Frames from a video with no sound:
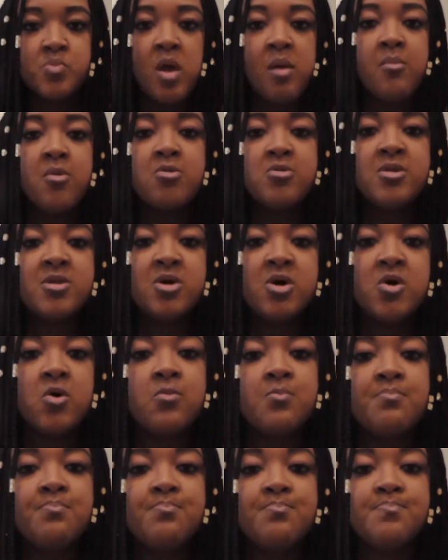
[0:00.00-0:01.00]
I'm only
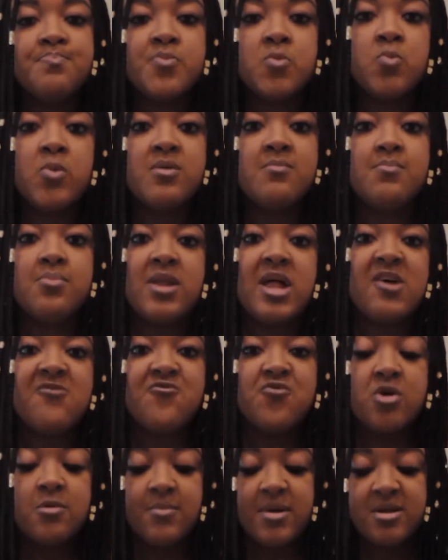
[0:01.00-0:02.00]
on one
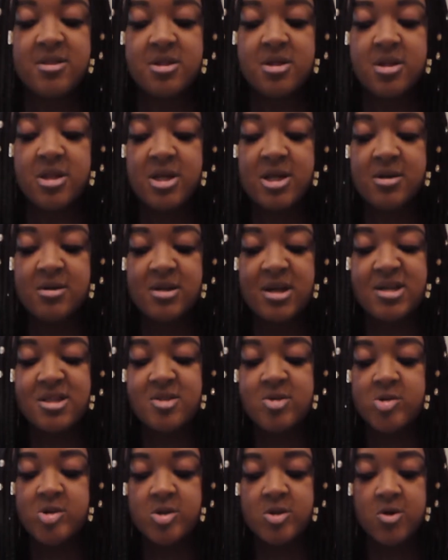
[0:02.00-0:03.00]
platform basically, and
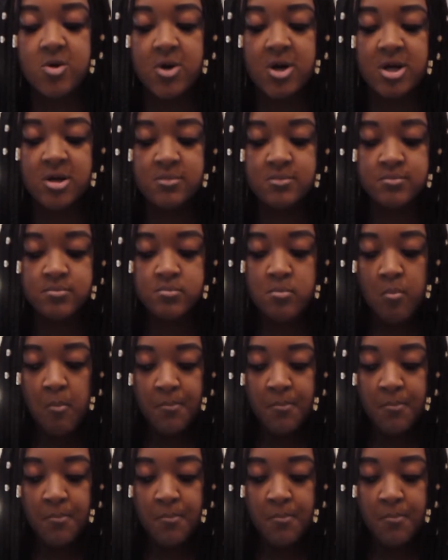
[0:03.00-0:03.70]
that's Instagram.